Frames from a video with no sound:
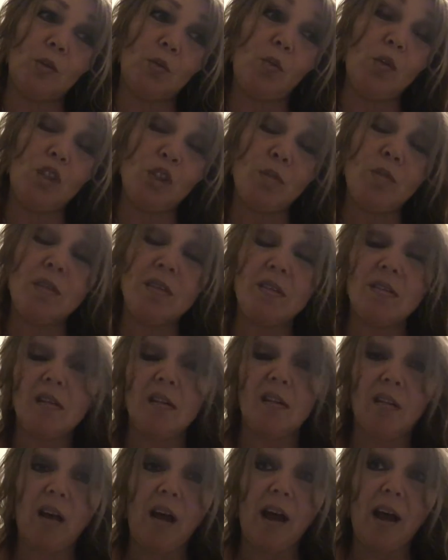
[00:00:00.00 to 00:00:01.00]
when she was
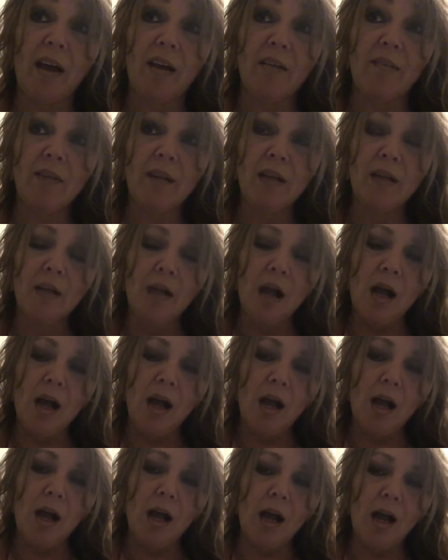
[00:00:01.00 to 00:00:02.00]
still alive.
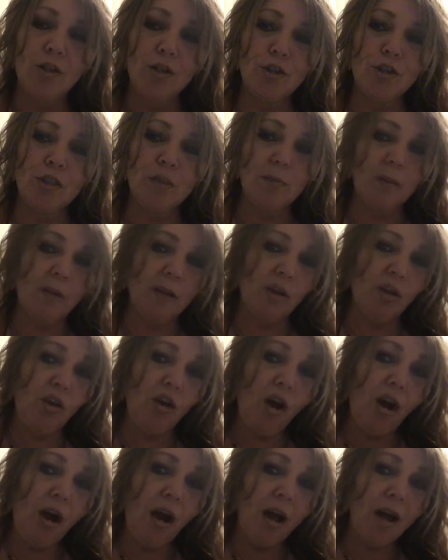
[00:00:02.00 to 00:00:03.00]
She's been
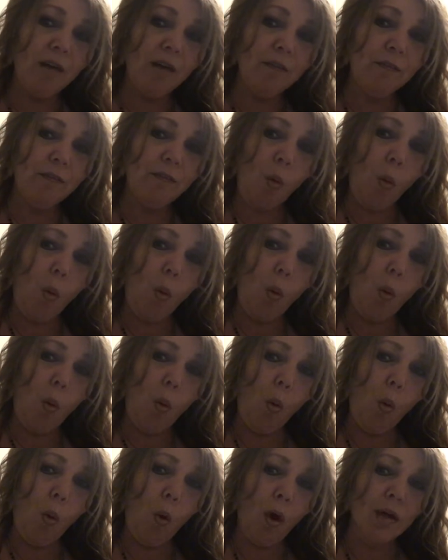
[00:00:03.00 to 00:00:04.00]
gone
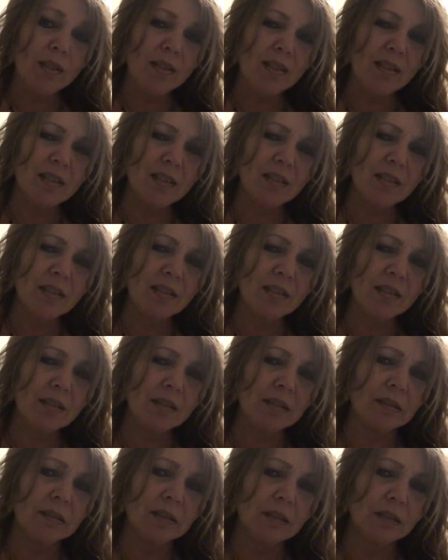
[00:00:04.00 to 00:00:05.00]
since
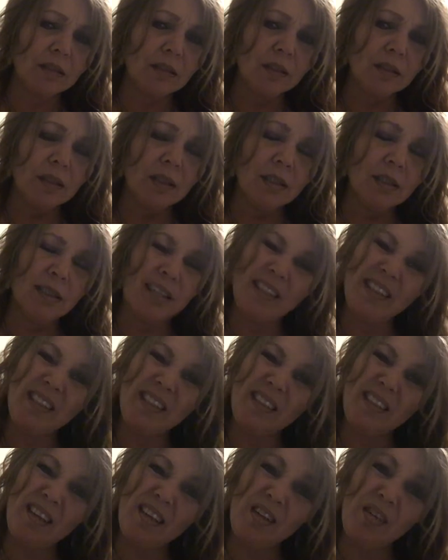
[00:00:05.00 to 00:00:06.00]

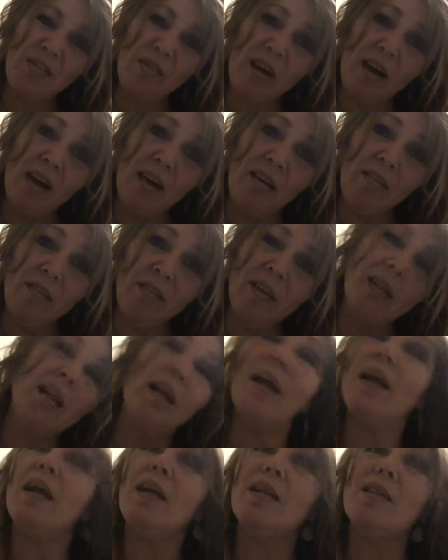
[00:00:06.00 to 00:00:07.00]
1995,
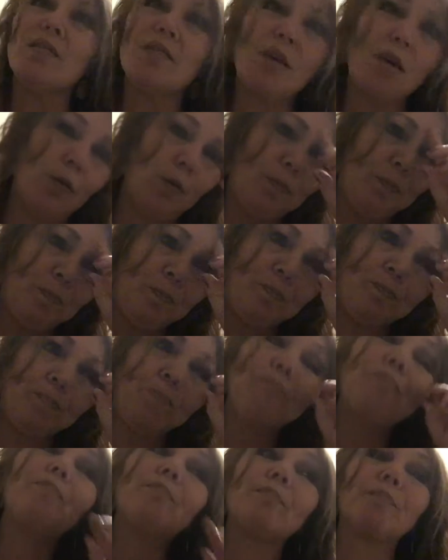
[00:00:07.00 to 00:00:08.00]
and so
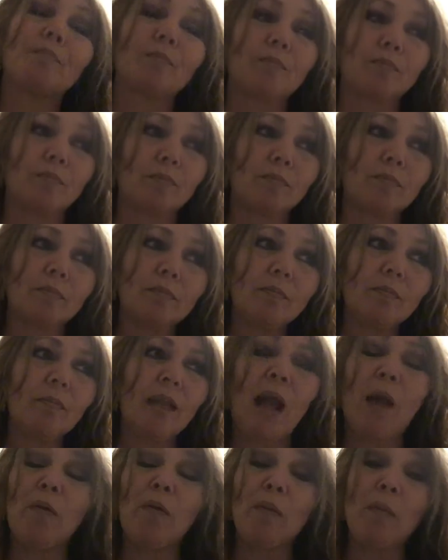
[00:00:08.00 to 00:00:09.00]

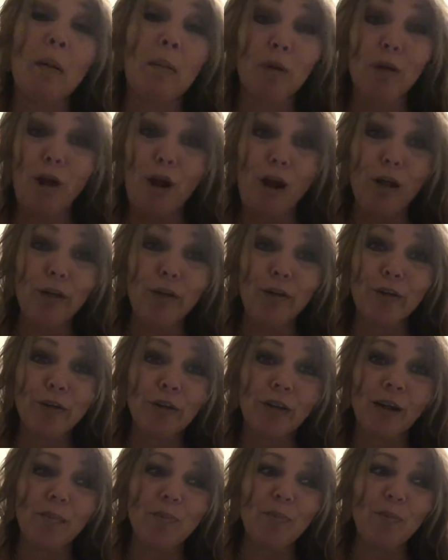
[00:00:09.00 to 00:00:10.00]
I remember calling her
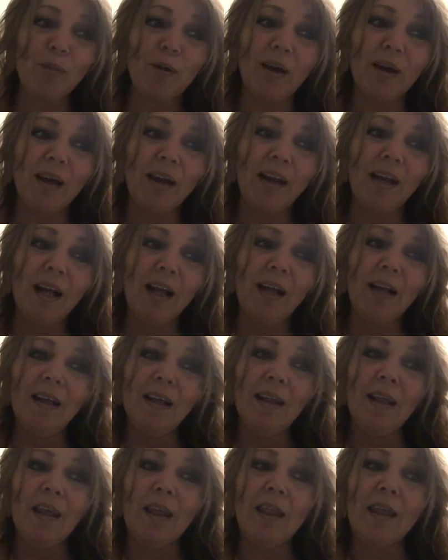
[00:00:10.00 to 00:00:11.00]
up one
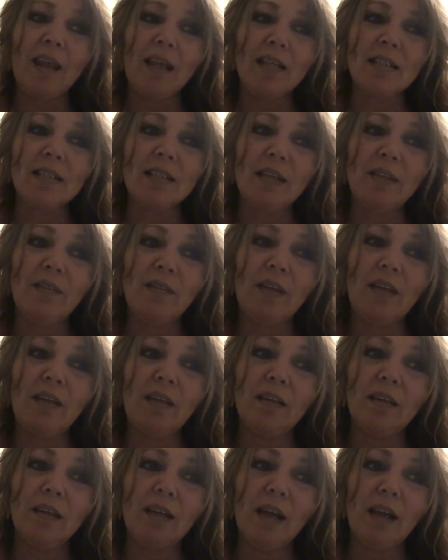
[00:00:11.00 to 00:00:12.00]
Thanksgiving.
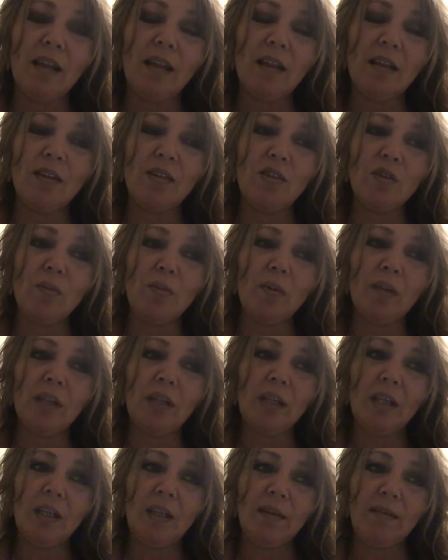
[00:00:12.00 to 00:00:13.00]
I do
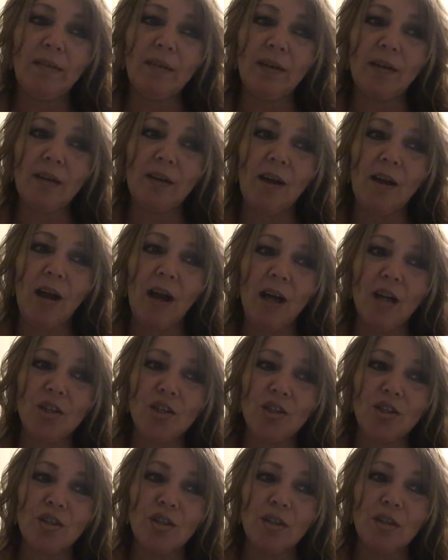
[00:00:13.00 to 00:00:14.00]
believe,
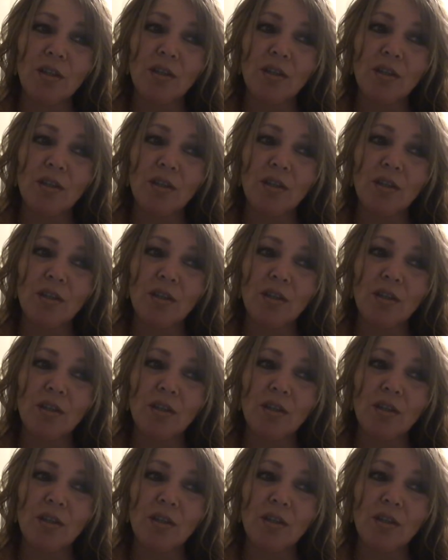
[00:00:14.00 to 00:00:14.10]
gosh,